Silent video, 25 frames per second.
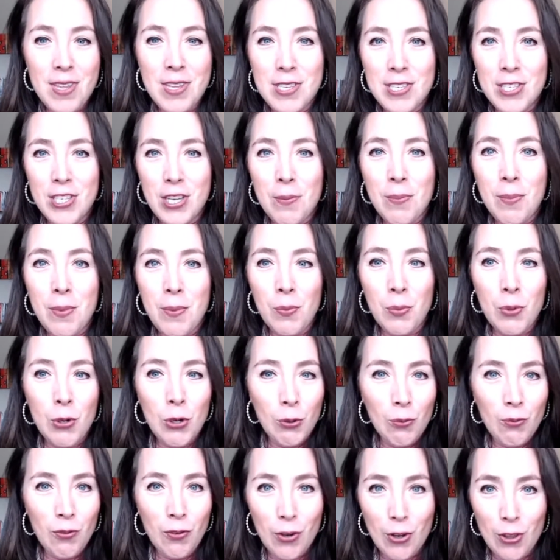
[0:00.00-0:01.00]
some
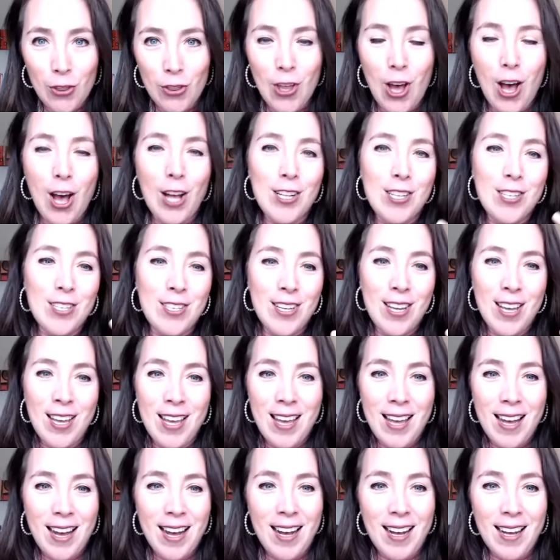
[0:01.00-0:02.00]
room for thoughts,
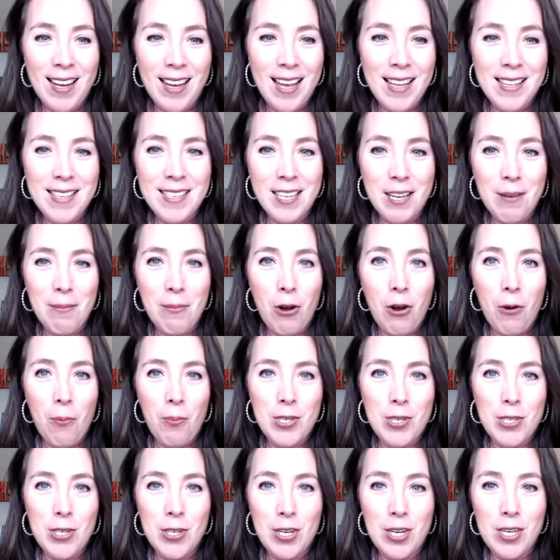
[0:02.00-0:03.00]
and some
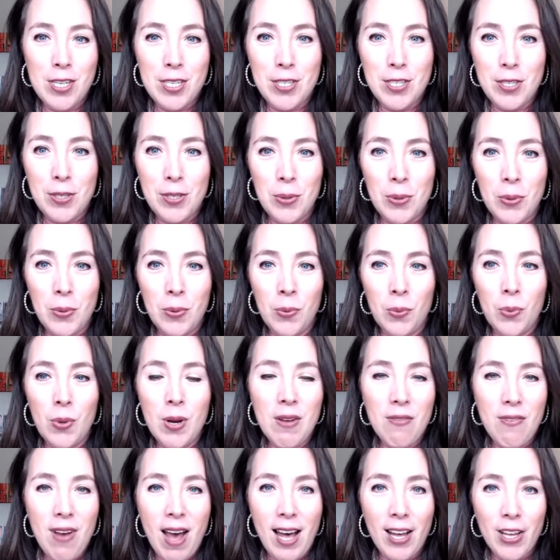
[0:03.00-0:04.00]
opportunities to
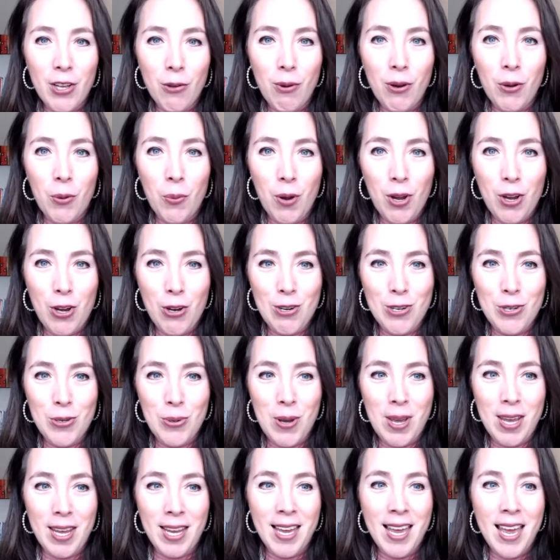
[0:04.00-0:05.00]
reevaluate what you're
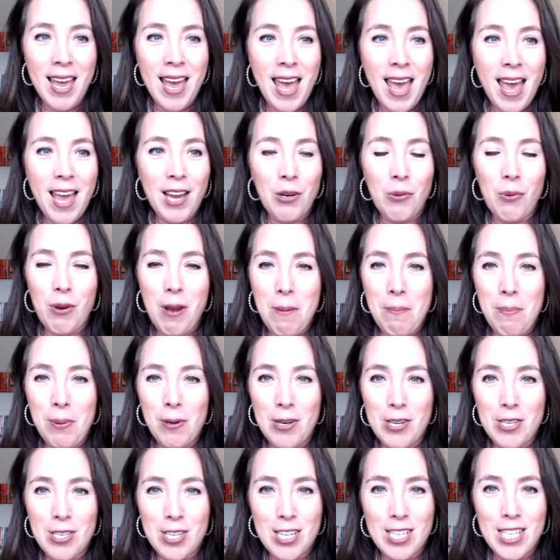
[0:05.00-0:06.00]
doing and create
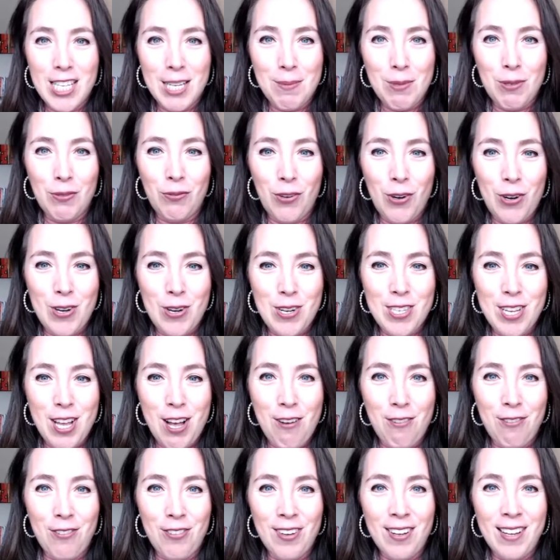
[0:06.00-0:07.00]
better systems for
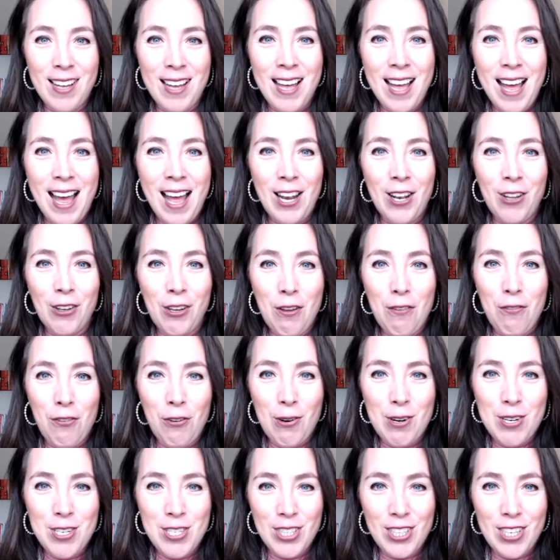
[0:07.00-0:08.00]
yourself. Looking
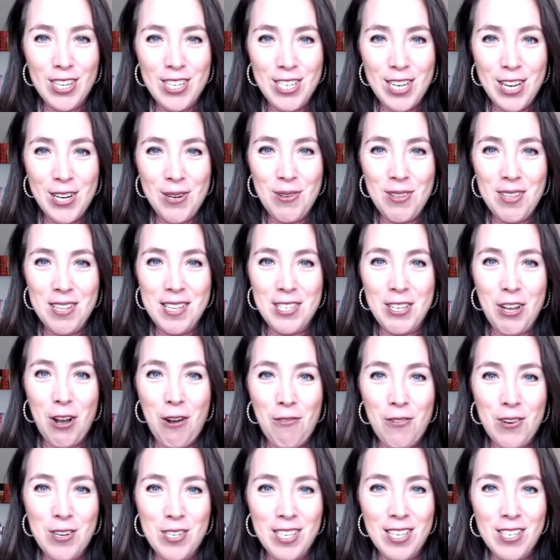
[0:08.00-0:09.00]
forward to continuing these
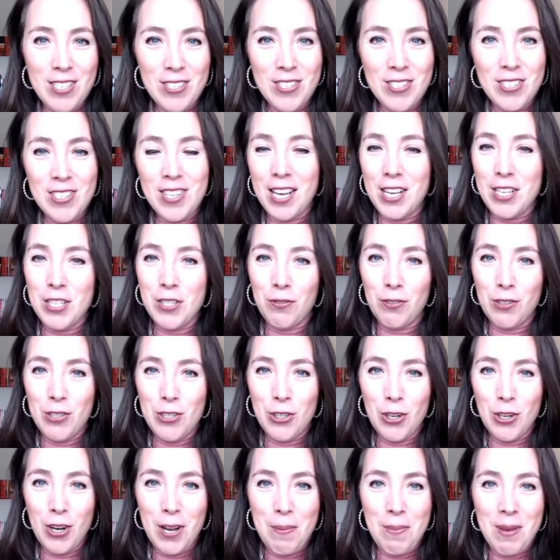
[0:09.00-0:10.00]
conversations. Thanks for
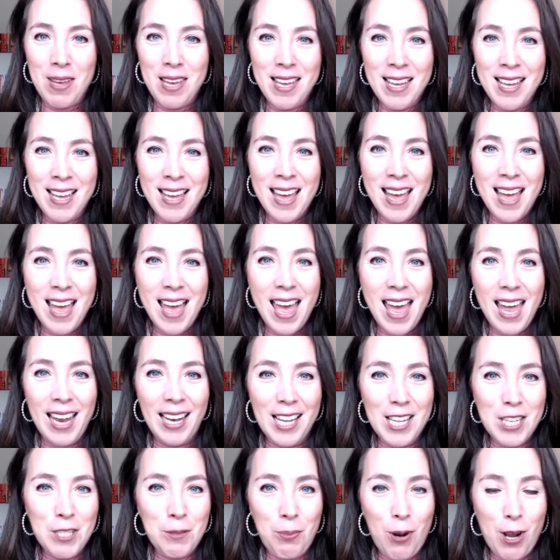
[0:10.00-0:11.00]
joining me, and
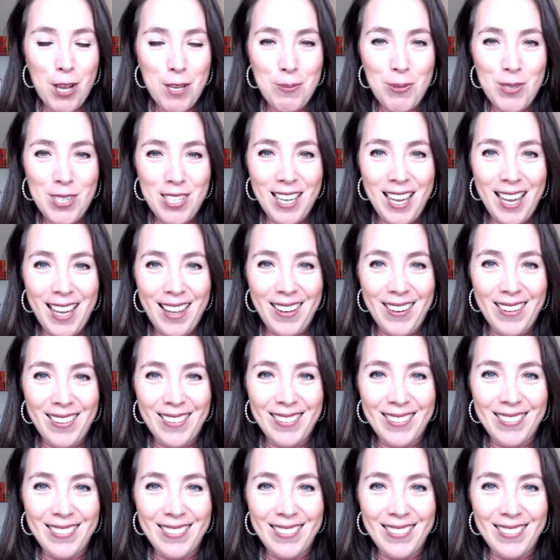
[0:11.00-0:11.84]
let's prosper together.